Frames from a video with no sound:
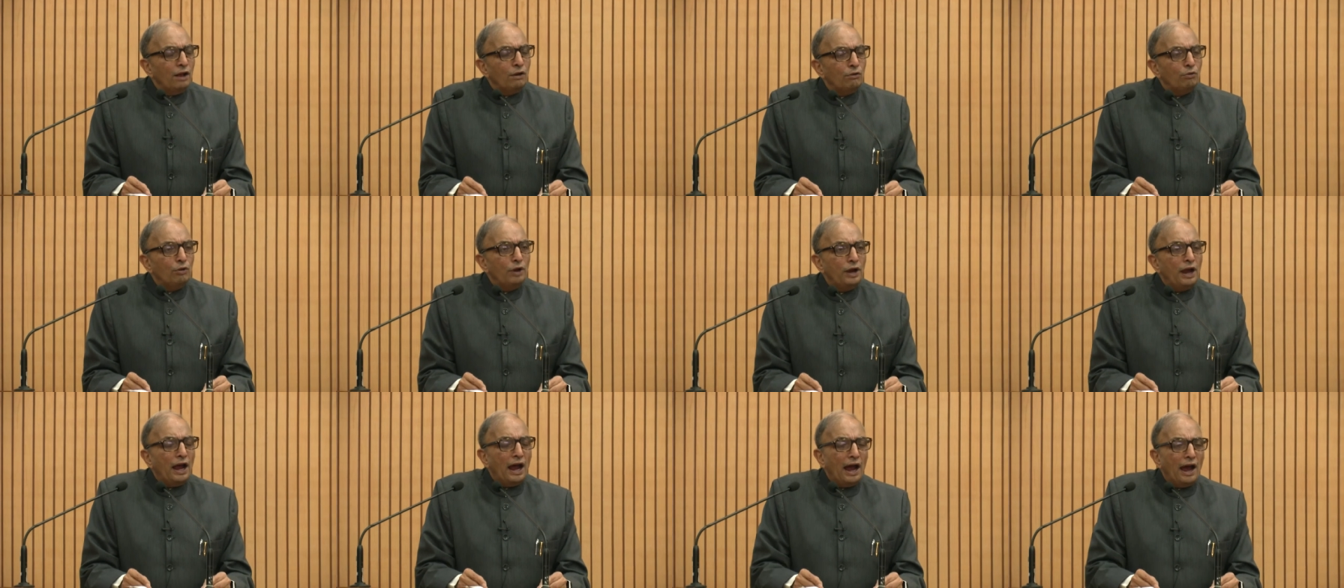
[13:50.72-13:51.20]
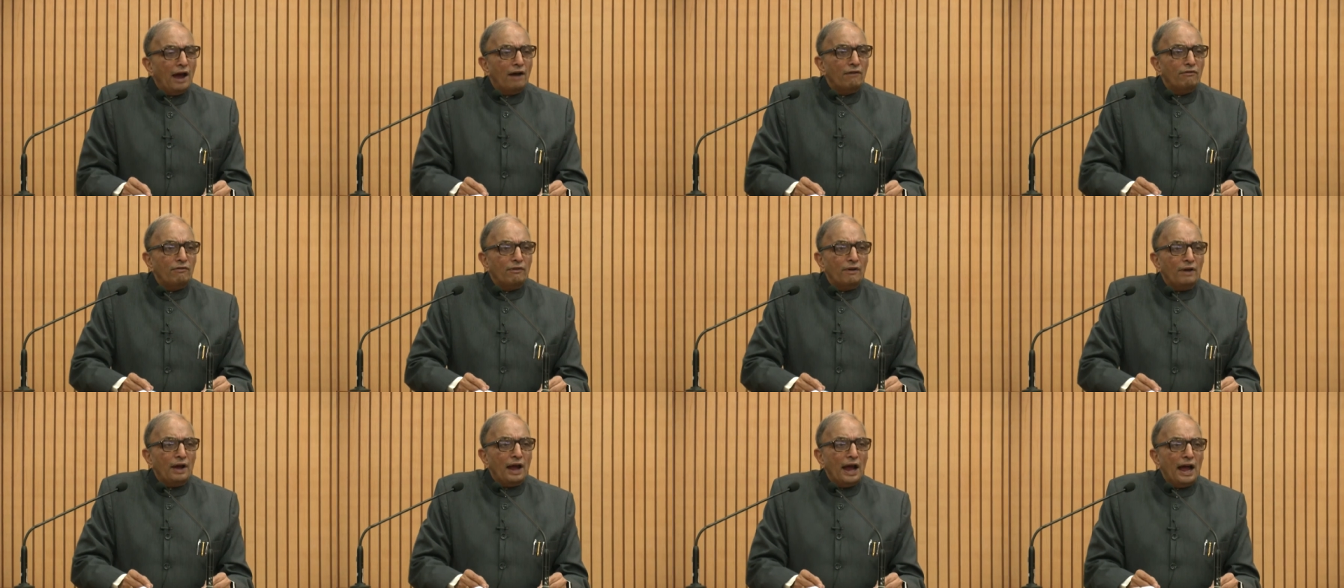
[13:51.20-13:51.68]
We have
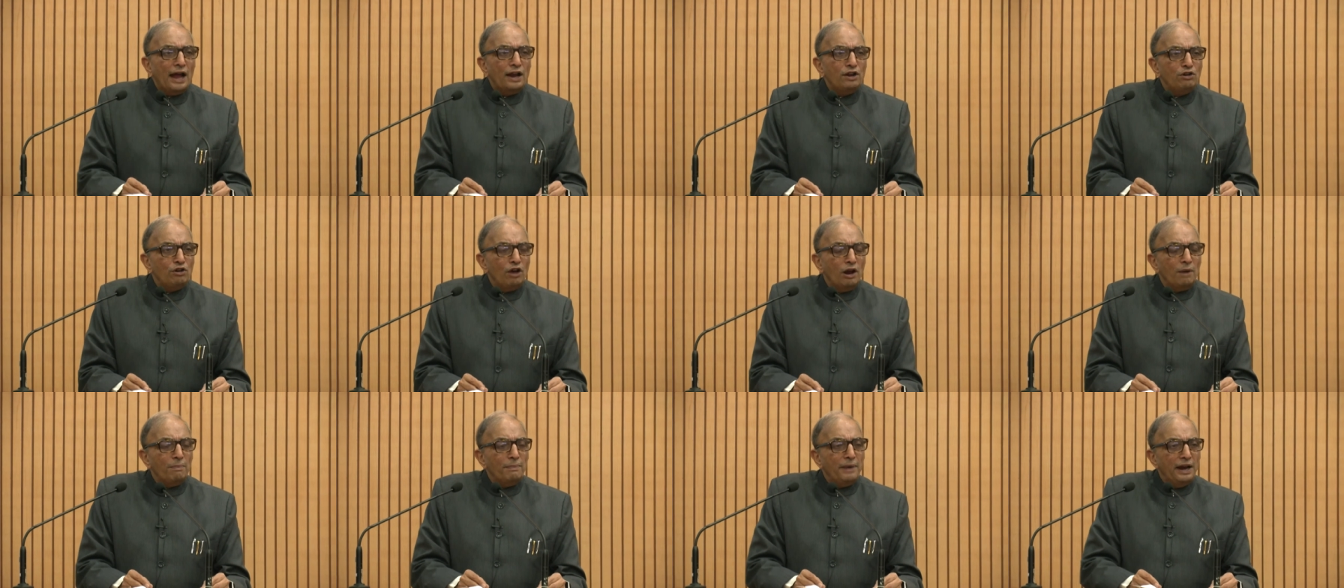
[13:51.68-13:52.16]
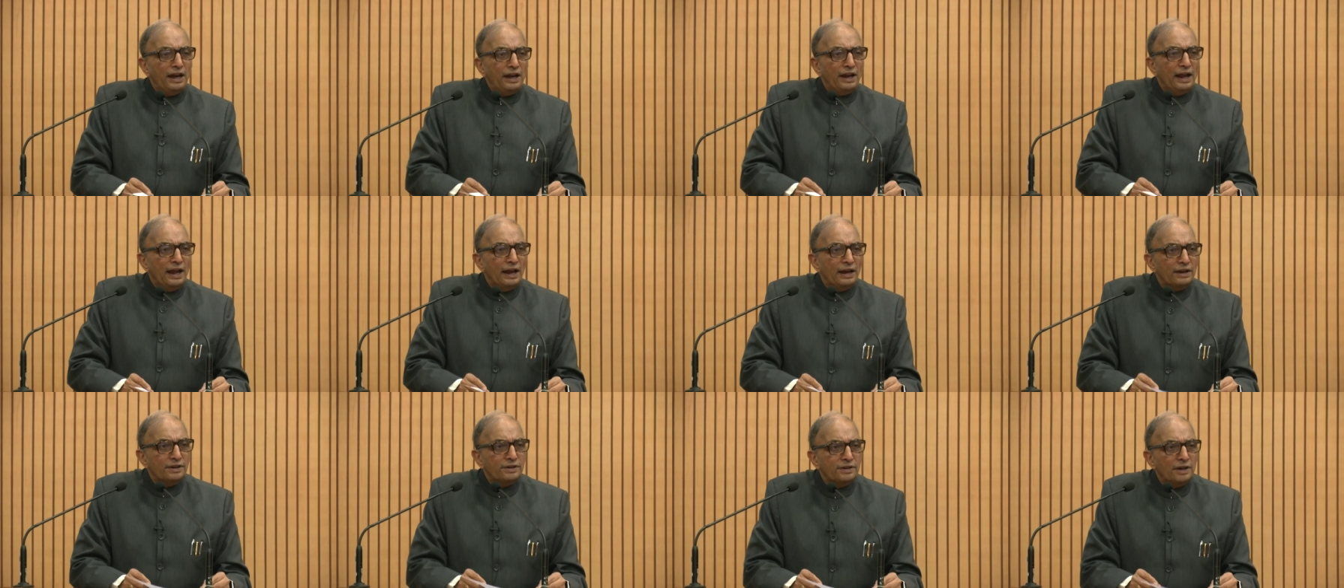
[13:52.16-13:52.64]
annual
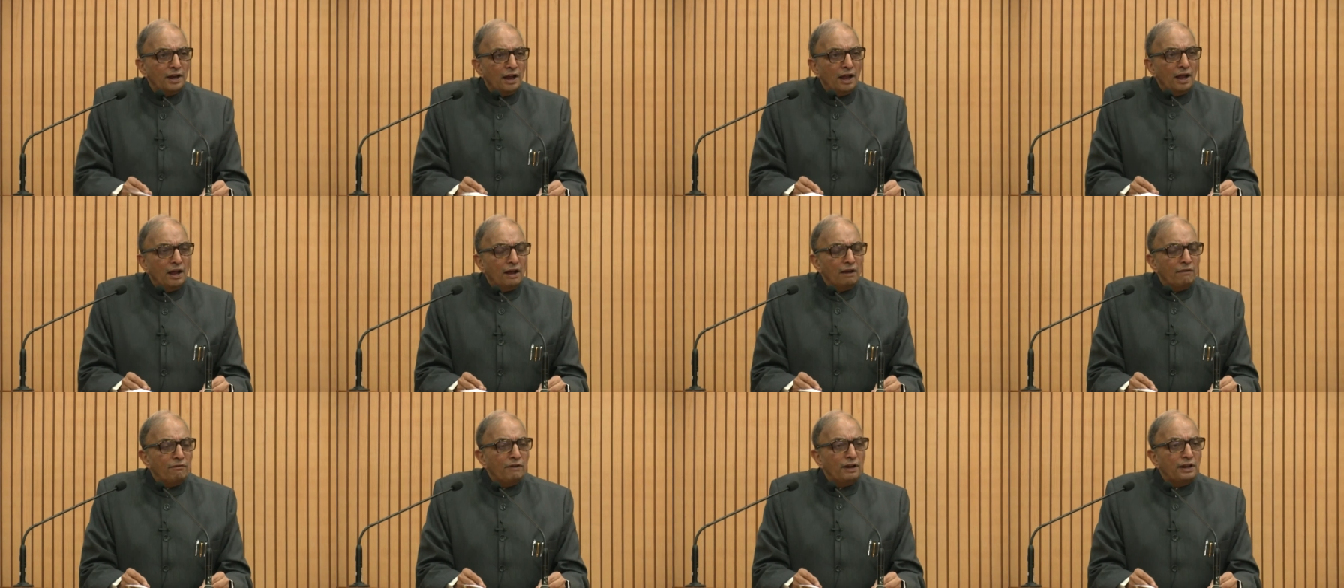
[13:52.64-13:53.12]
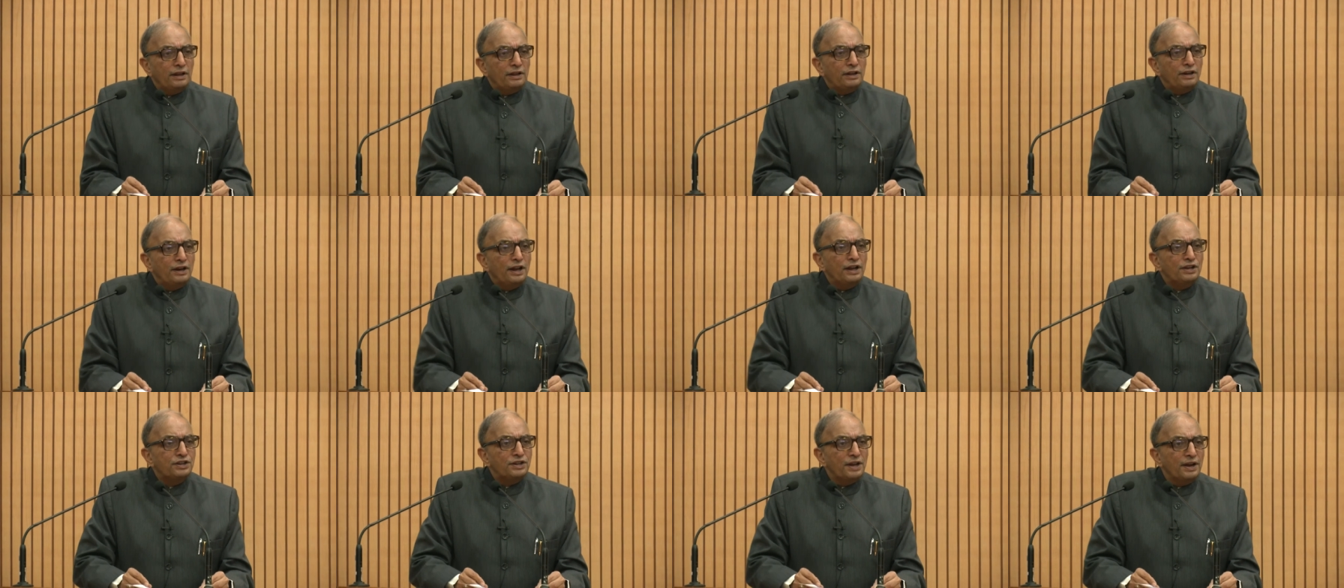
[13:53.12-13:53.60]
meetings
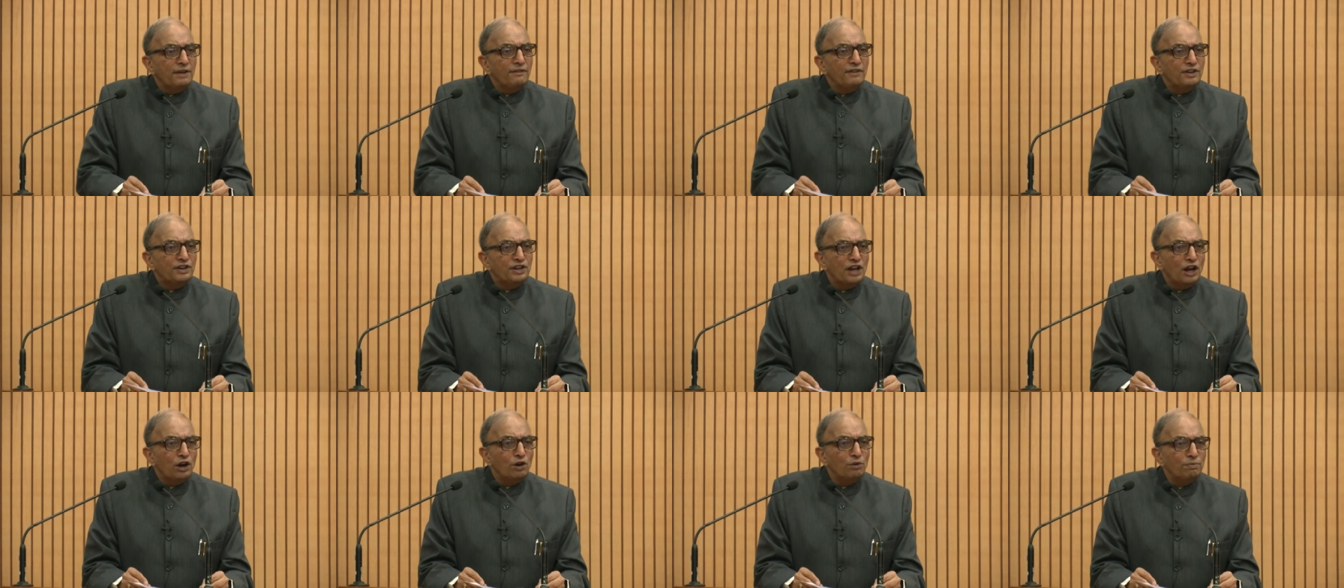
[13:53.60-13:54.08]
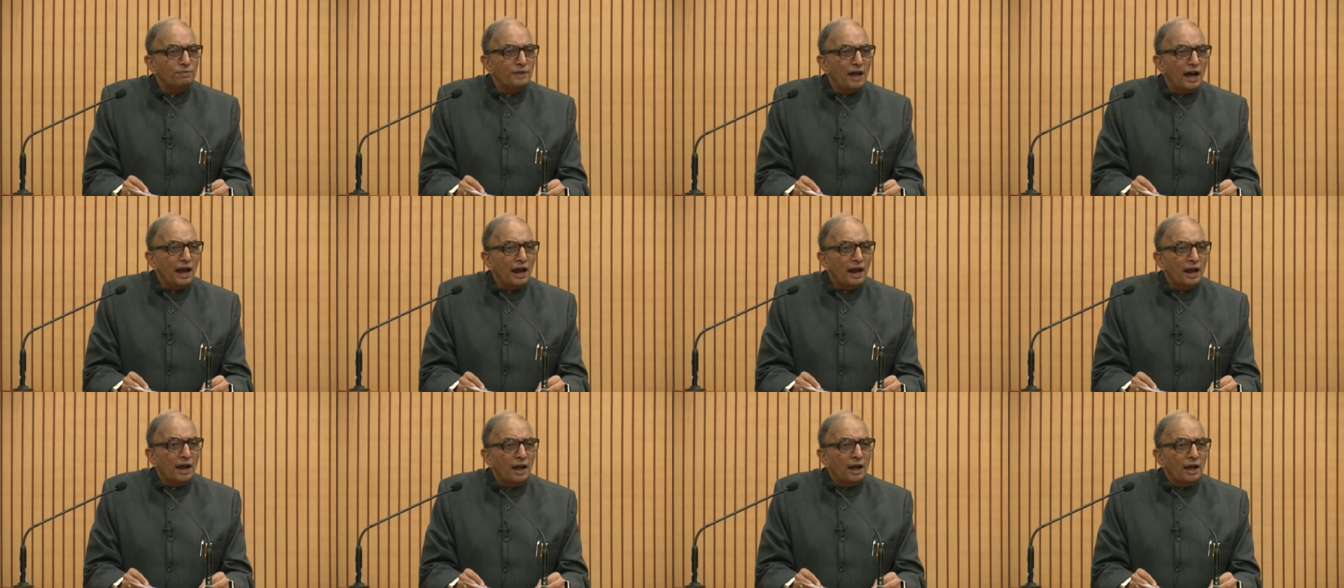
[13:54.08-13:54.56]
with distinguished
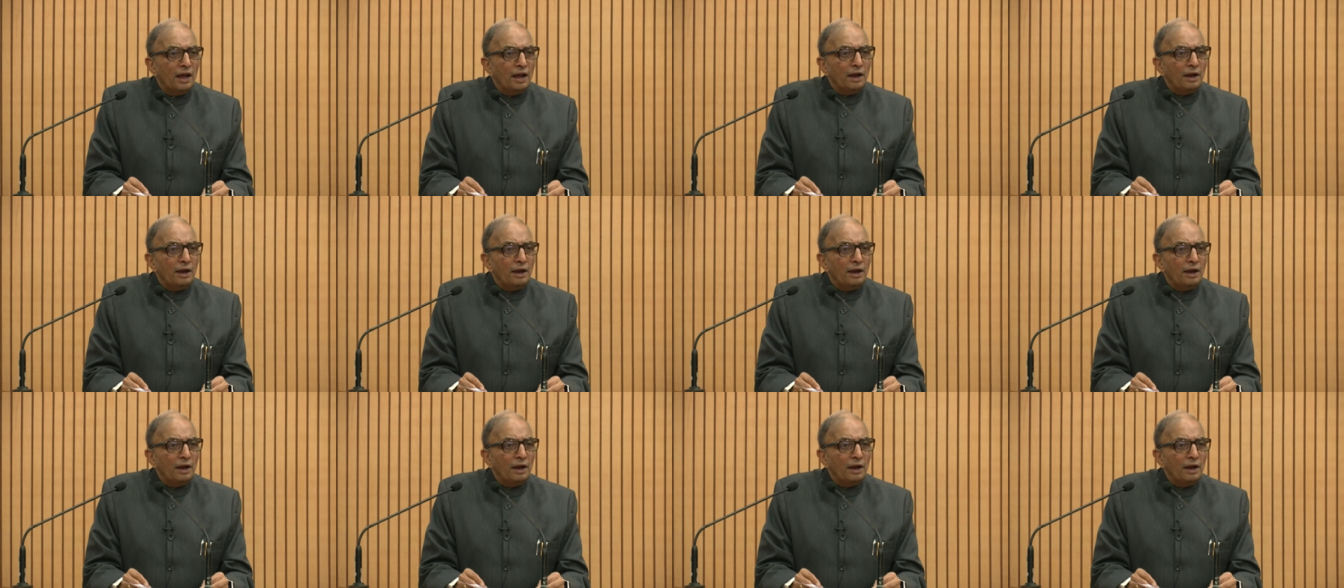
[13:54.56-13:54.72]
alumni,